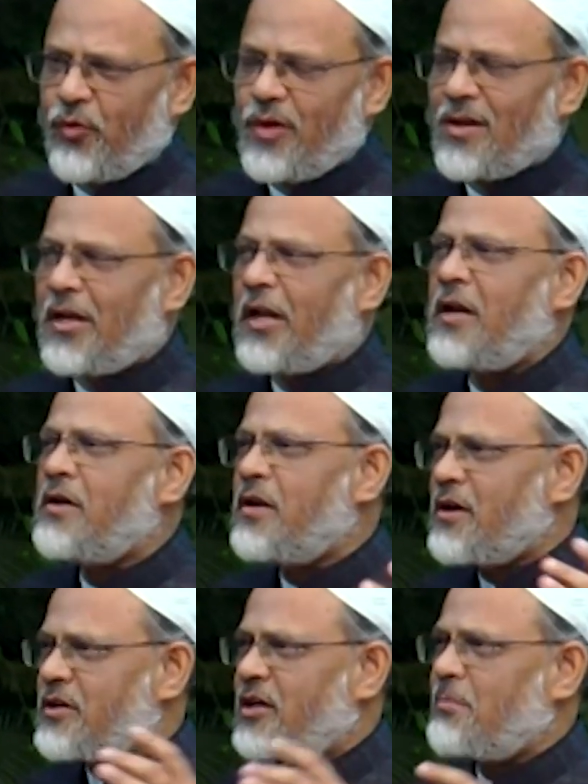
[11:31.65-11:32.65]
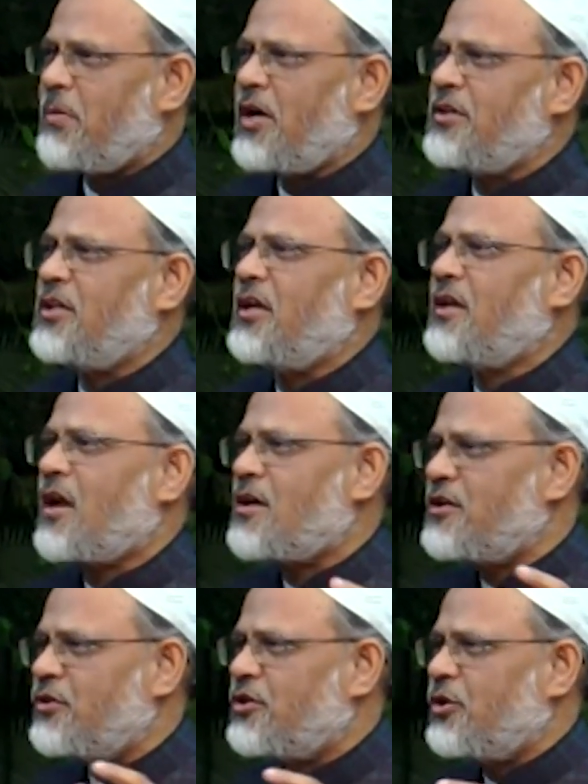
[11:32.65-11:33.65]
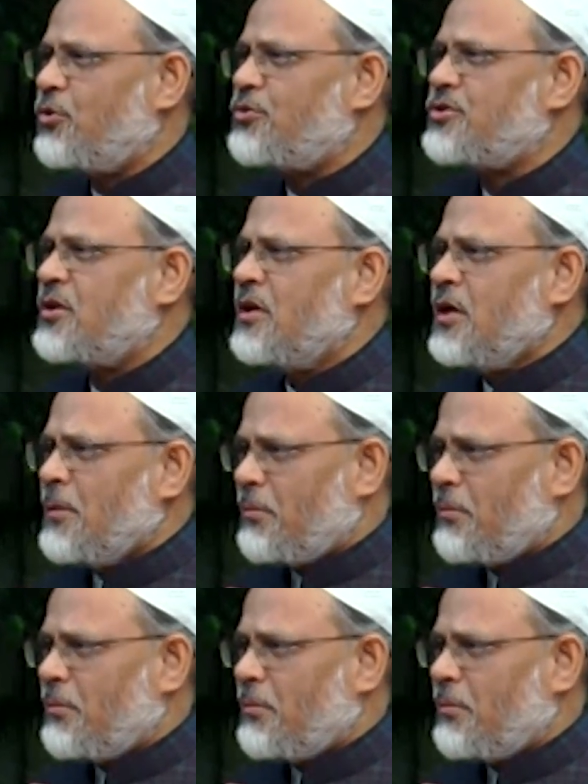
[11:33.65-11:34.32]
we are indebted by the gratitudes,